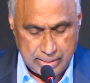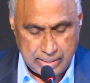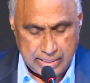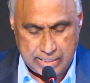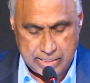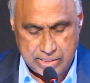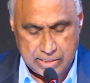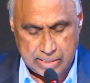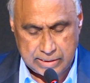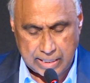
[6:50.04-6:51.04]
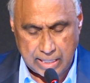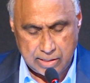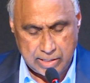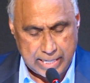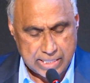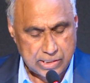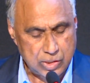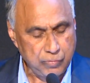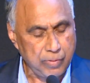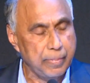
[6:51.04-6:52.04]
It is here that I learned lessons
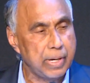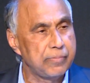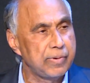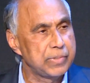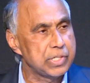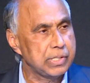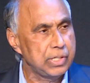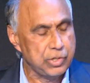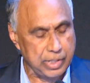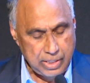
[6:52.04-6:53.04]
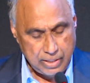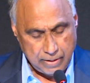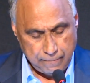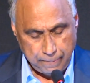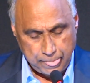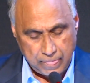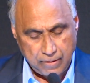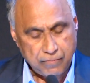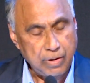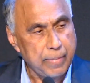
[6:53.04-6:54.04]
from this country,
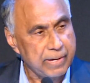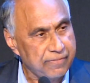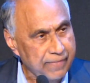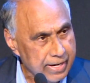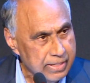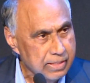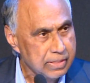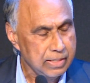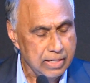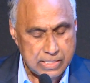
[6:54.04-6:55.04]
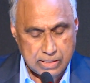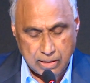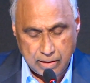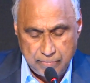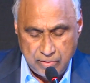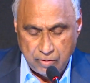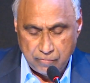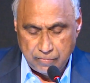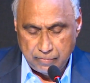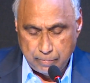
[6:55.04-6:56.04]
from my faith, Islam,
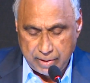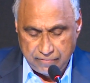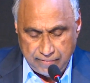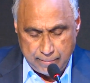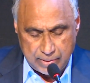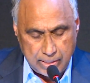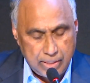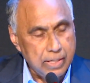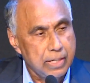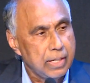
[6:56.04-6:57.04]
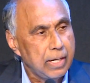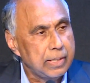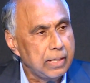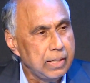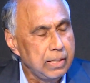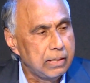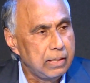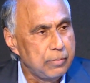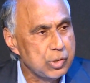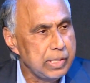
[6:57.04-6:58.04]
my family, and Aligarh
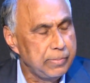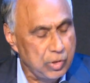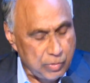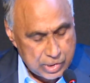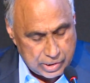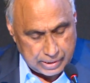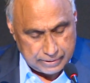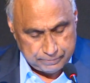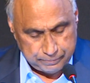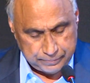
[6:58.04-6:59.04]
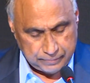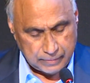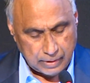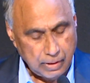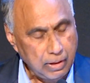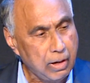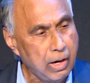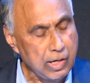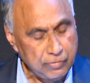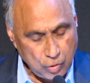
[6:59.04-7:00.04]
Muslim University.
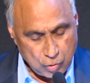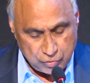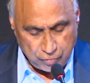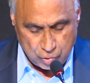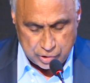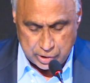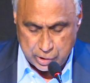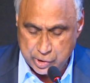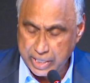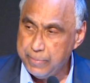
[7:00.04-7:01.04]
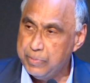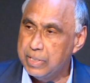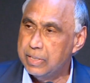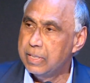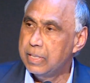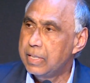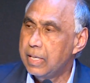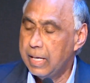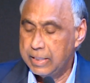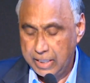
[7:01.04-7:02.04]
All of those forces shaped
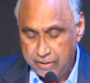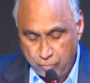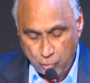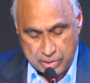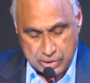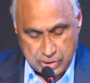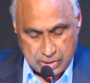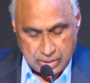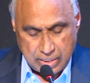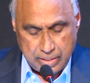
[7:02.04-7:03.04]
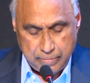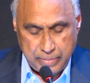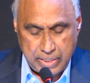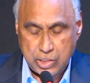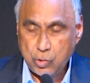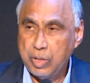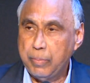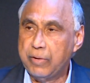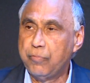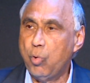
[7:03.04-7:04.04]
and influenced me during
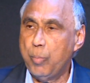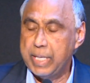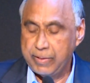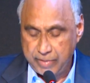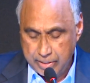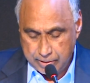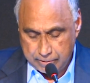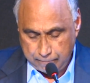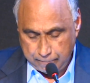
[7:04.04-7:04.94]
my formative year.